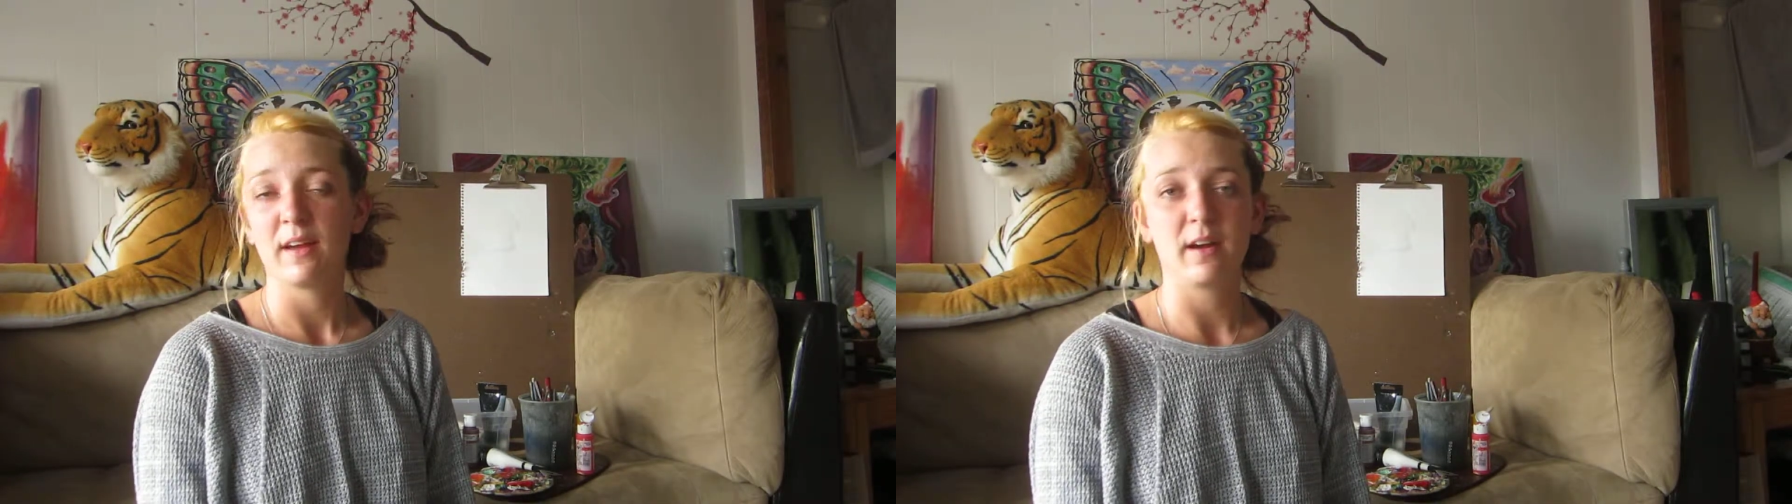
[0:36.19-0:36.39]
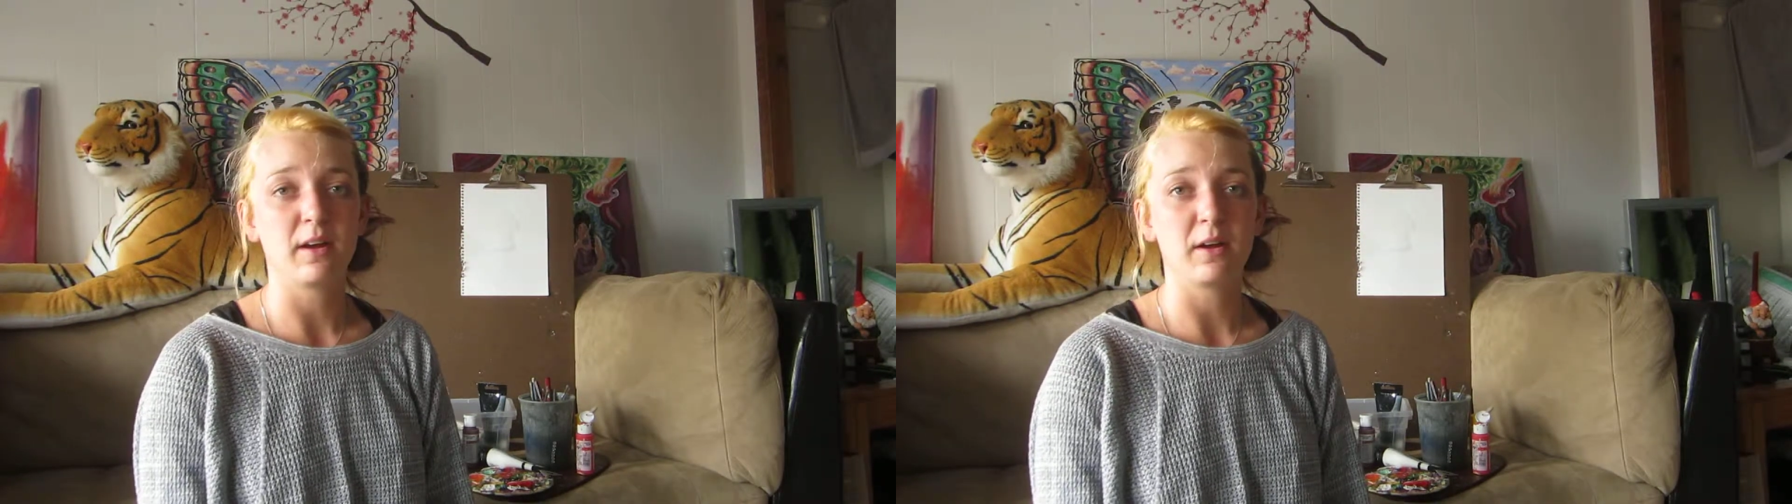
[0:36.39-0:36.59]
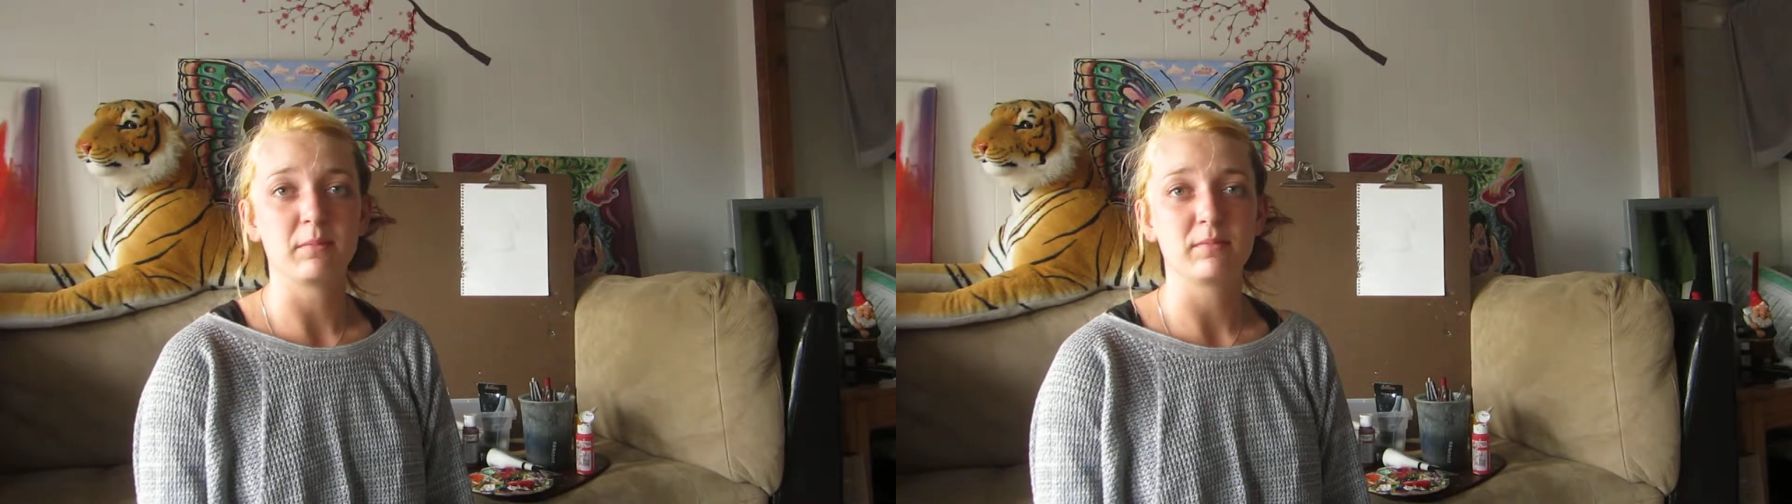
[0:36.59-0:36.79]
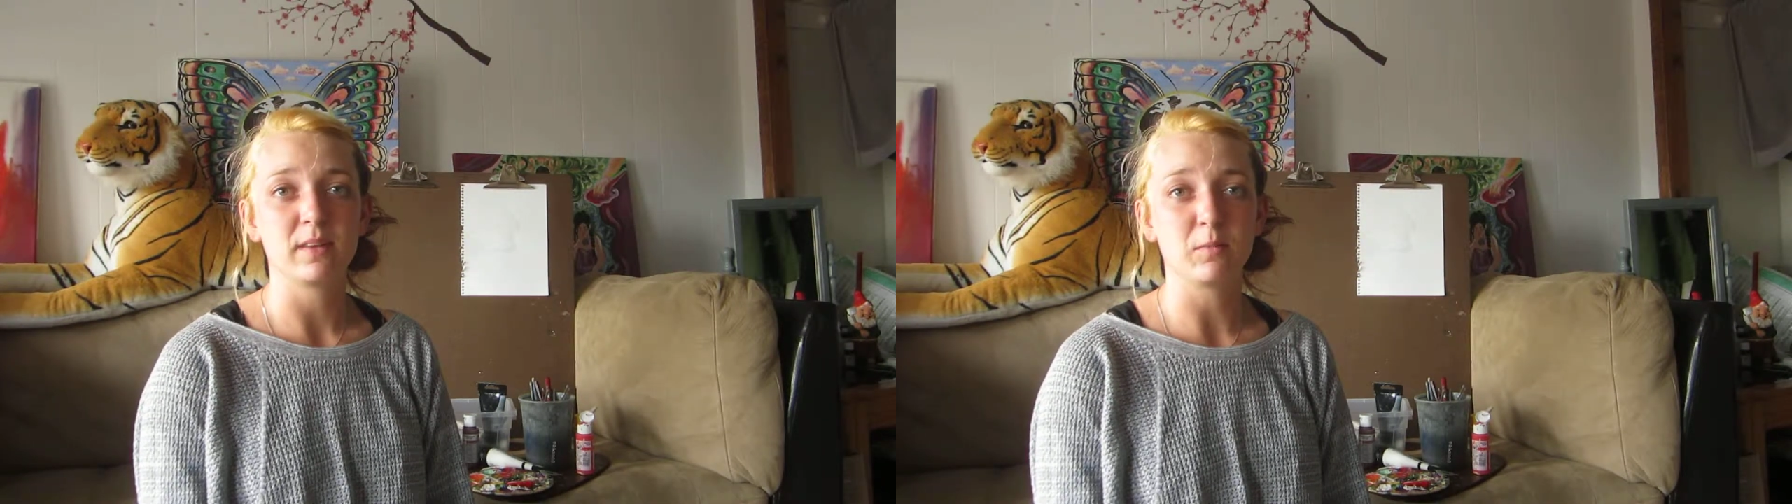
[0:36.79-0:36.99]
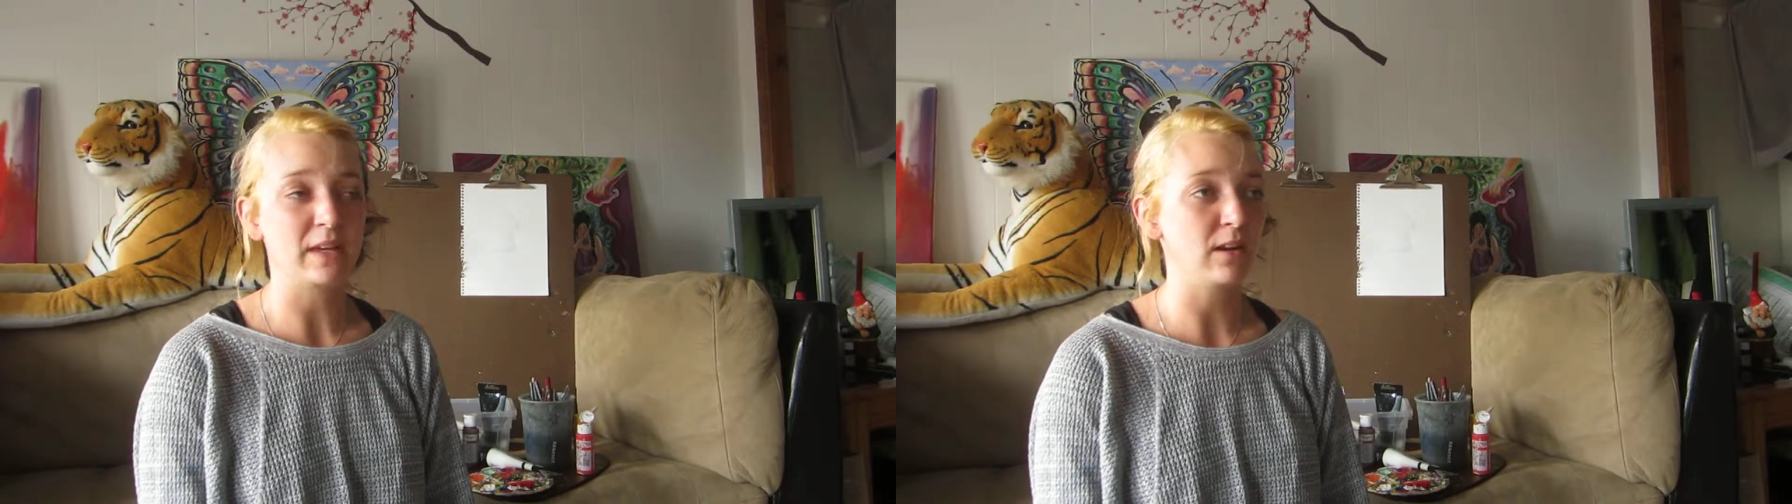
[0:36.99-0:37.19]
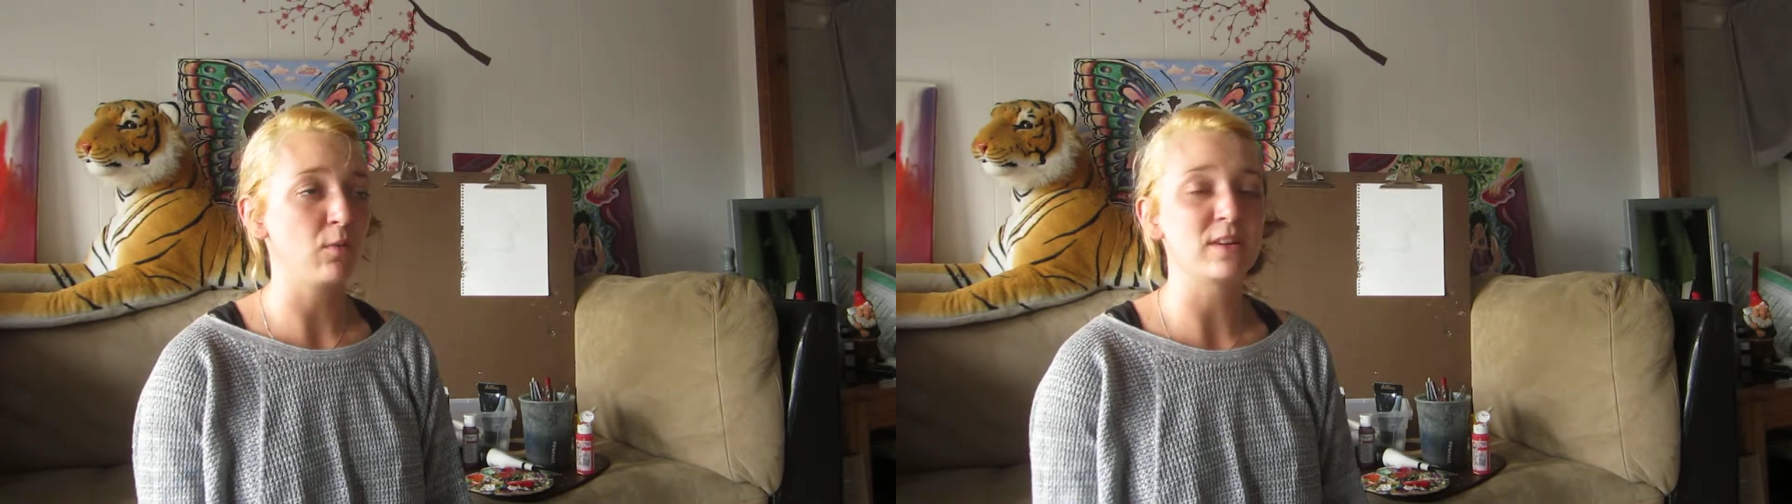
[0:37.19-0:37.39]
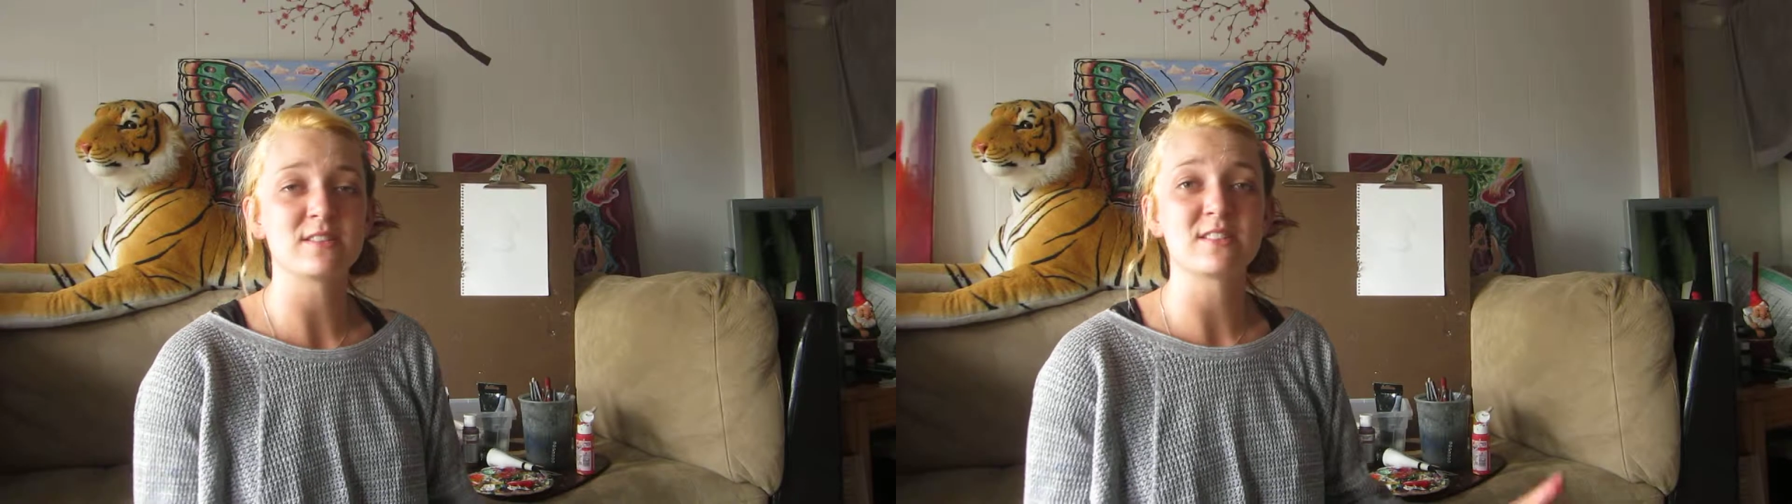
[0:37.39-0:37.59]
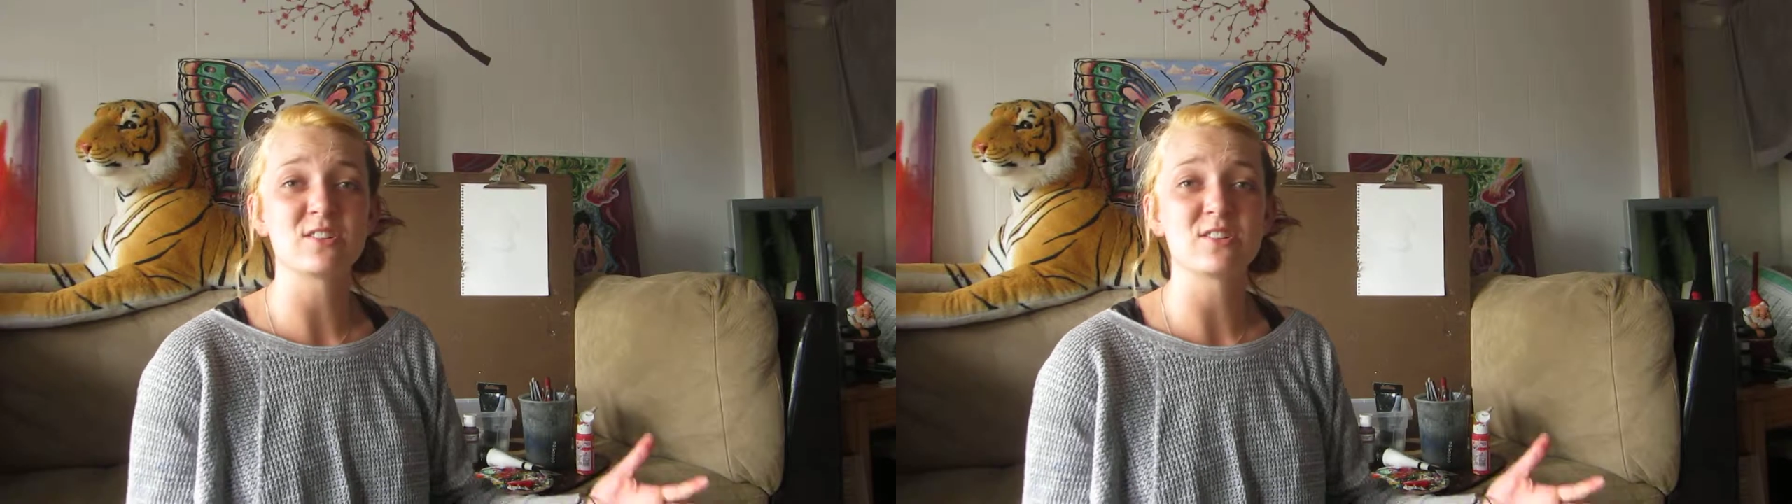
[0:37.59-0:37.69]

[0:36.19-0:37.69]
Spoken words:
and we can always